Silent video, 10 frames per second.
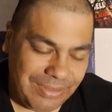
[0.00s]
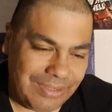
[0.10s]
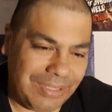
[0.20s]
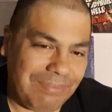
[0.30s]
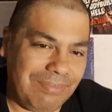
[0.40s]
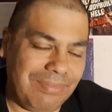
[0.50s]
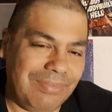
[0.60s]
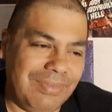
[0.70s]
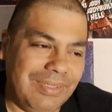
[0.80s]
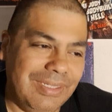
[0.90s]
and like,
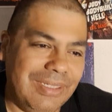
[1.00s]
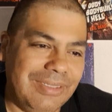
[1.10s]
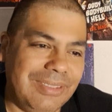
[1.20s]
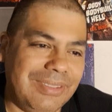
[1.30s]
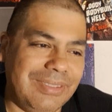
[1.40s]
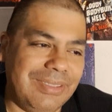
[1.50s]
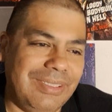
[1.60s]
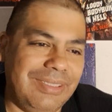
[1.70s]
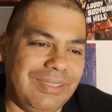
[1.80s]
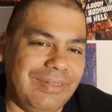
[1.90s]
just
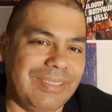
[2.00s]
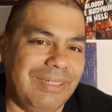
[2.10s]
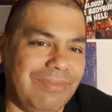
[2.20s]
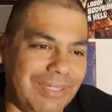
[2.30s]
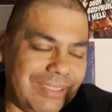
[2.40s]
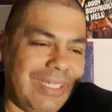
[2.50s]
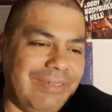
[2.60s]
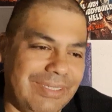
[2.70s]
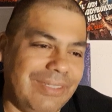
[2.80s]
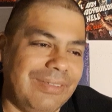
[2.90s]
he's always like, what's
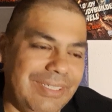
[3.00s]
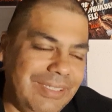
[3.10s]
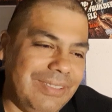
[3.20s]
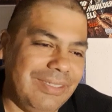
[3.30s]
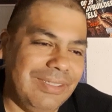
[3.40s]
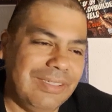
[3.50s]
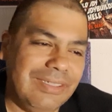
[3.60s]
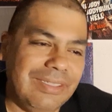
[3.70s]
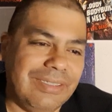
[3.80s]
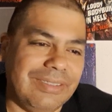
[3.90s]
out there, like,
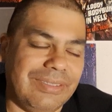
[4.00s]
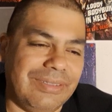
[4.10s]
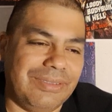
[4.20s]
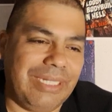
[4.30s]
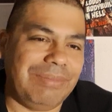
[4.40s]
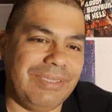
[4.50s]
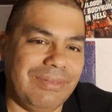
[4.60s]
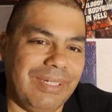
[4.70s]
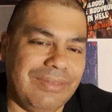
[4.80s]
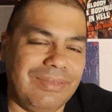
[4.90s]
because they're traipsing
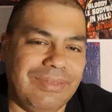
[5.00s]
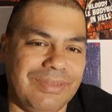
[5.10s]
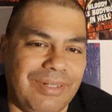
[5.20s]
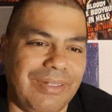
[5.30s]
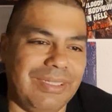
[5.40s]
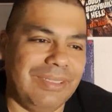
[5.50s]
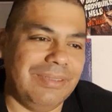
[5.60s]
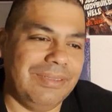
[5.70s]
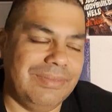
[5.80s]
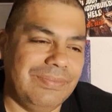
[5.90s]
around through the dark and
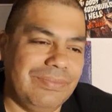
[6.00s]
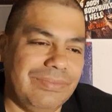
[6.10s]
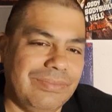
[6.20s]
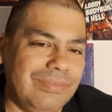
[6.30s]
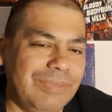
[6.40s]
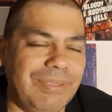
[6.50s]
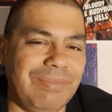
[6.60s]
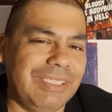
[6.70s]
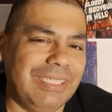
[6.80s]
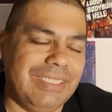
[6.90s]
uh, it's pretty
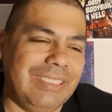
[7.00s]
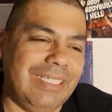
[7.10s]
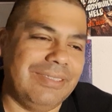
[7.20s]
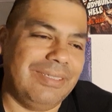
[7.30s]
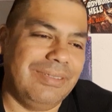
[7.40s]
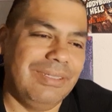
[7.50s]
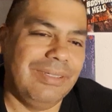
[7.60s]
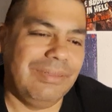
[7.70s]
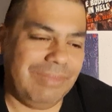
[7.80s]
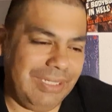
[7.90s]
much like a desert.
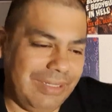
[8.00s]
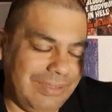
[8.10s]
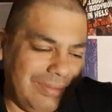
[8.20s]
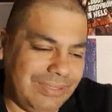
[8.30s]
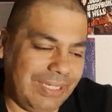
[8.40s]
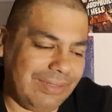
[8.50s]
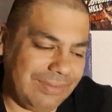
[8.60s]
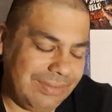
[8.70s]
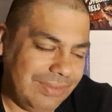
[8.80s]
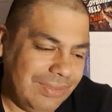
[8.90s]
They gotta go
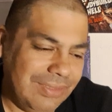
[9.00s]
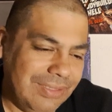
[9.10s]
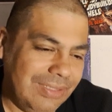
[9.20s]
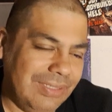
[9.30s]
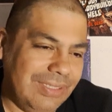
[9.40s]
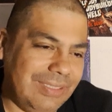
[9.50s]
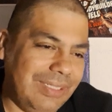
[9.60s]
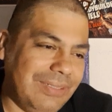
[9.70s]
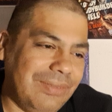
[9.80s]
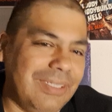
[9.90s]
down this
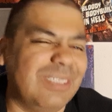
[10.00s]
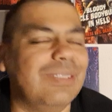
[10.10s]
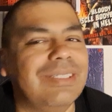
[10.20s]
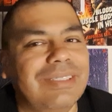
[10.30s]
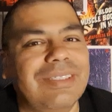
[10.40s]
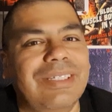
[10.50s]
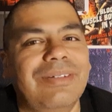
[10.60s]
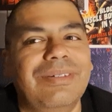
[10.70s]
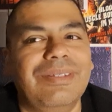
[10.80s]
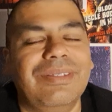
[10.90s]
hill because they
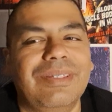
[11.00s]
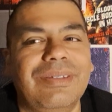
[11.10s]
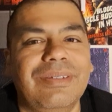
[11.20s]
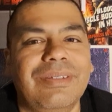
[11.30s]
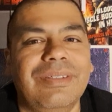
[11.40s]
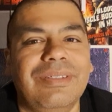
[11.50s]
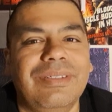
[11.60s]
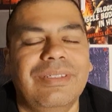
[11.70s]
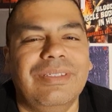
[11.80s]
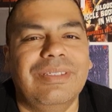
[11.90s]
go into the
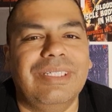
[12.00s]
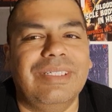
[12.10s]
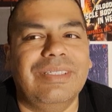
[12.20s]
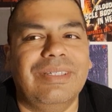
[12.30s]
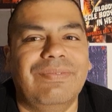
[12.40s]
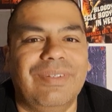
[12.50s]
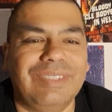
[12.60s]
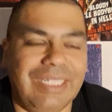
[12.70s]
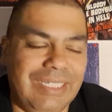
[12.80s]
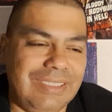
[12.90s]
like the
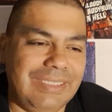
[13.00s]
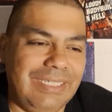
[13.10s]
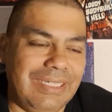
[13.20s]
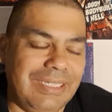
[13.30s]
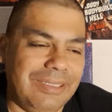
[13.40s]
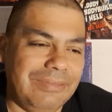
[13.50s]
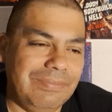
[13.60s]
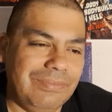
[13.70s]
first day had seen a,